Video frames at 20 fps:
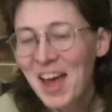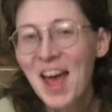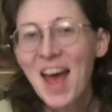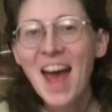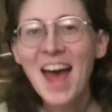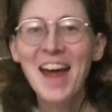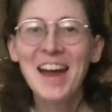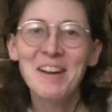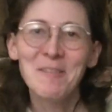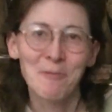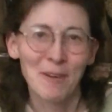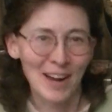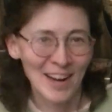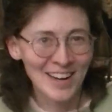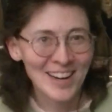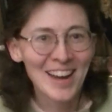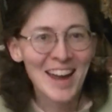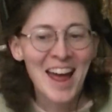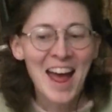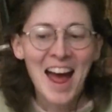Anyway,
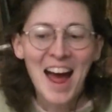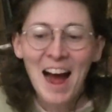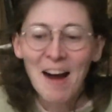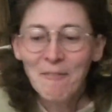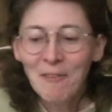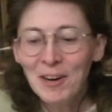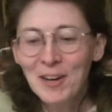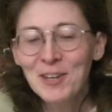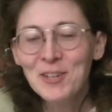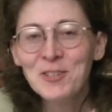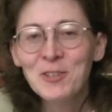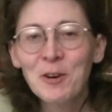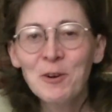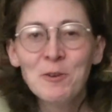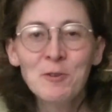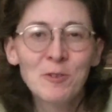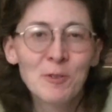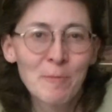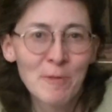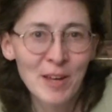I wanted to show
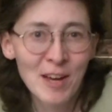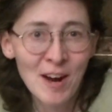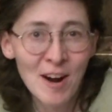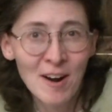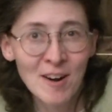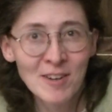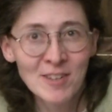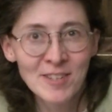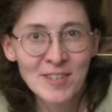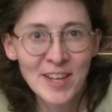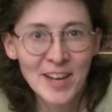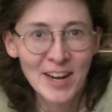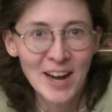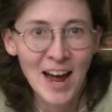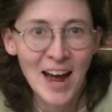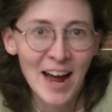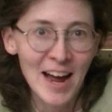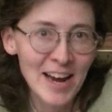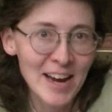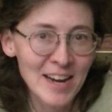you some of the cards that
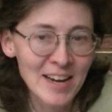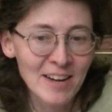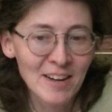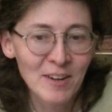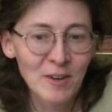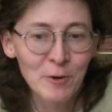I